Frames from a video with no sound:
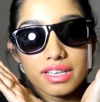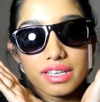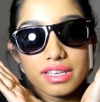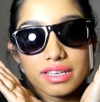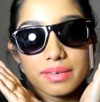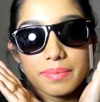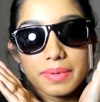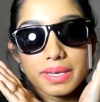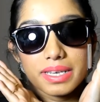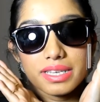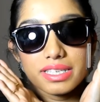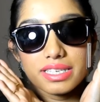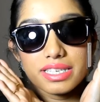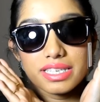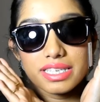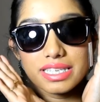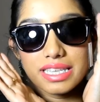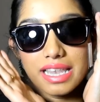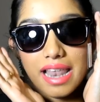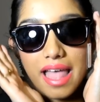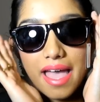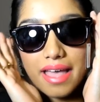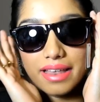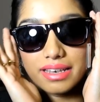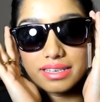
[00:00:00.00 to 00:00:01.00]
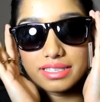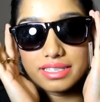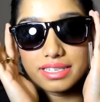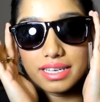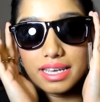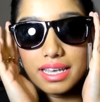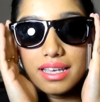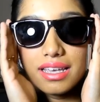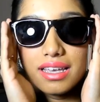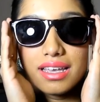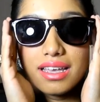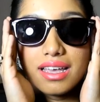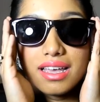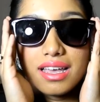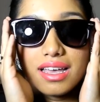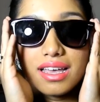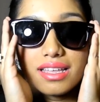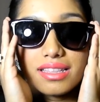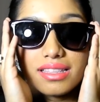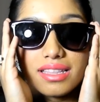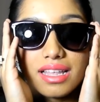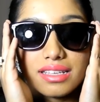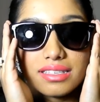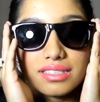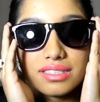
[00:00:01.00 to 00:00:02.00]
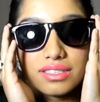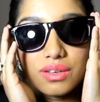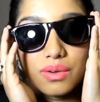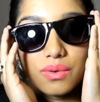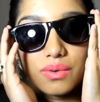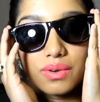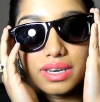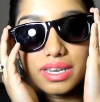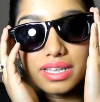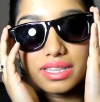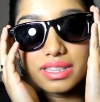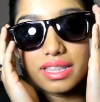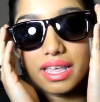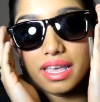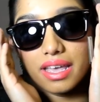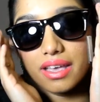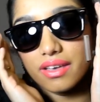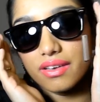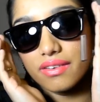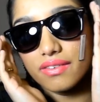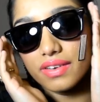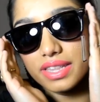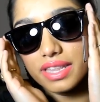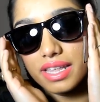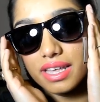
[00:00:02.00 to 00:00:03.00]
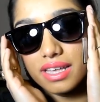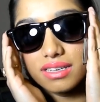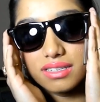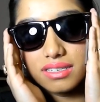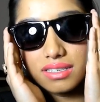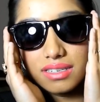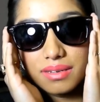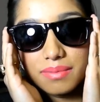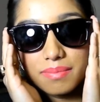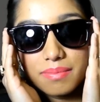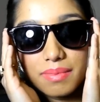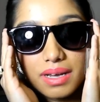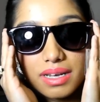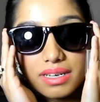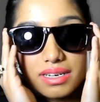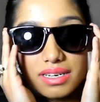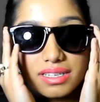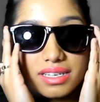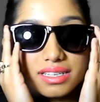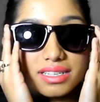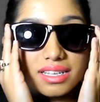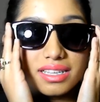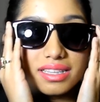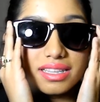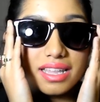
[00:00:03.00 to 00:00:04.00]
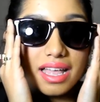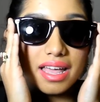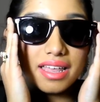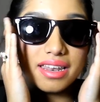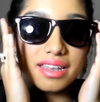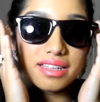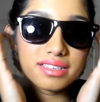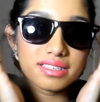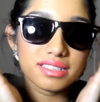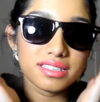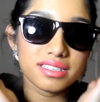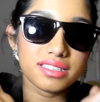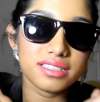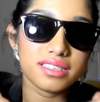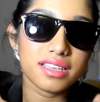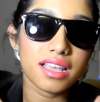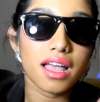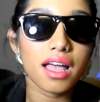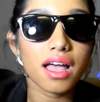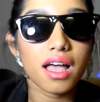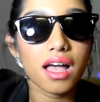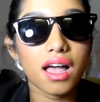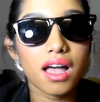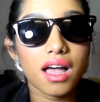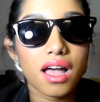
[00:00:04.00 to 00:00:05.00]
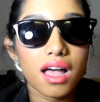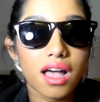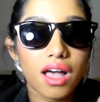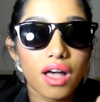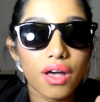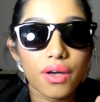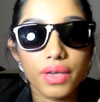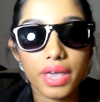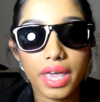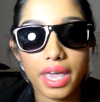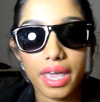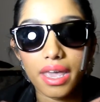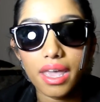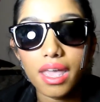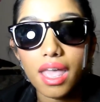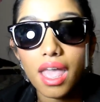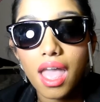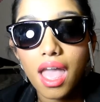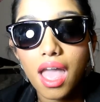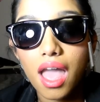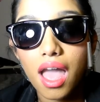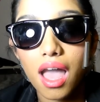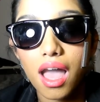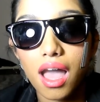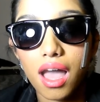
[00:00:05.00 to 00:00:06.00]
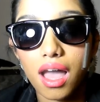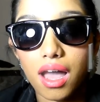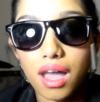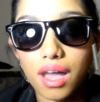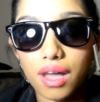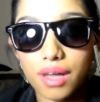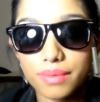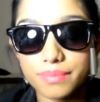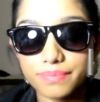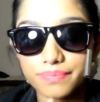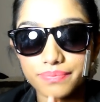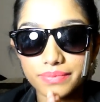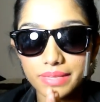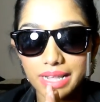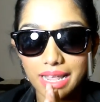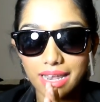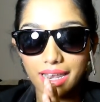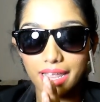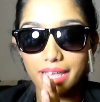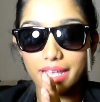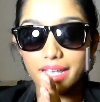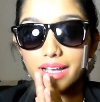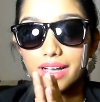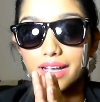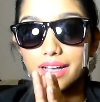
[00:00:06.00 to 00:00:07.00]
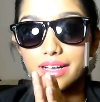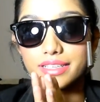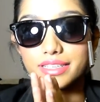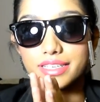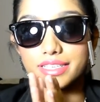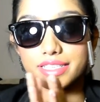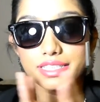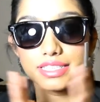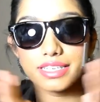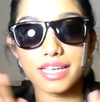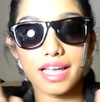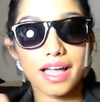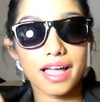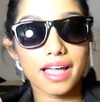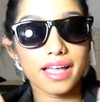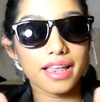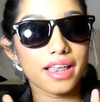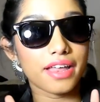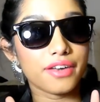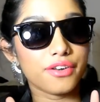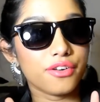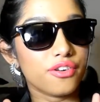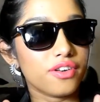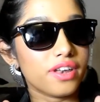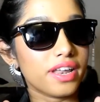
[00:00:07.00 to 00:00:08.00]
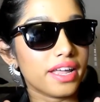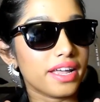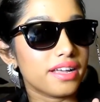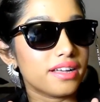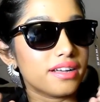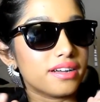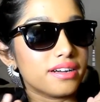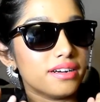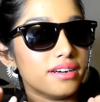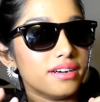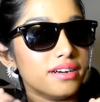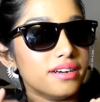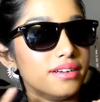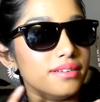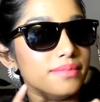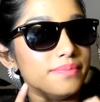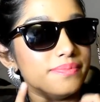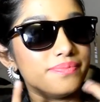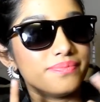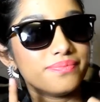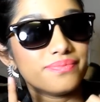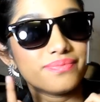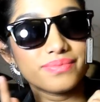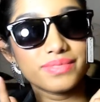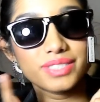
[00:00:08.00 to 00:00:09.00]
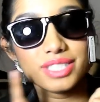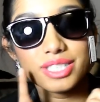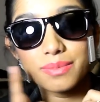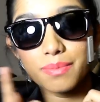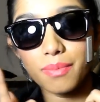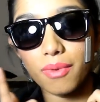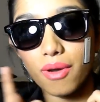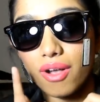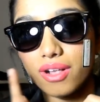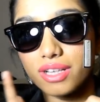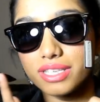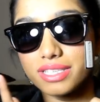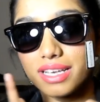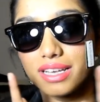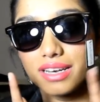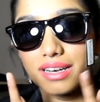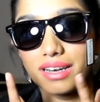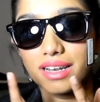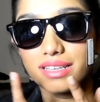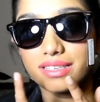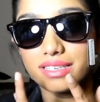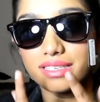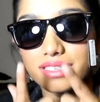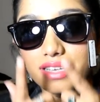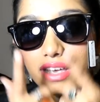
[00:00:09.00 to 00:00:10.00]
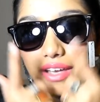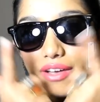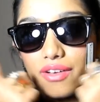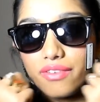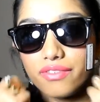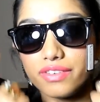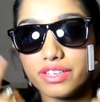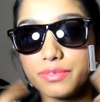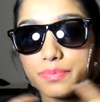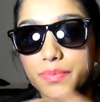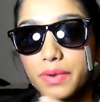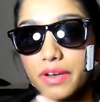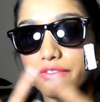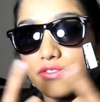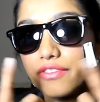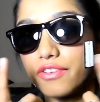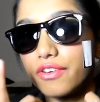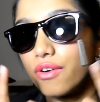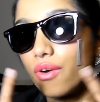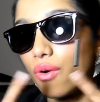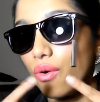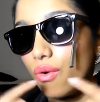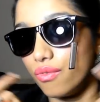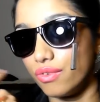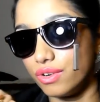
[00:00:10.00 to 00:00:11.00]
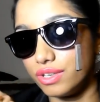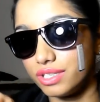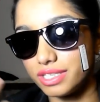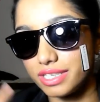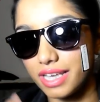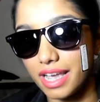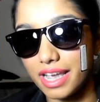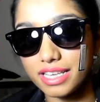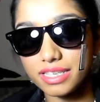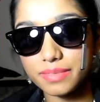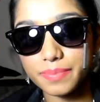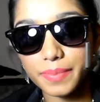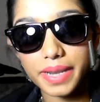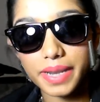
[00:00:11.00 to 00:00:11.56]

a bit slanting that's the only thing with it but other than that it's okay um, like the style I don't like uh, small sunglasses I always prefer oversized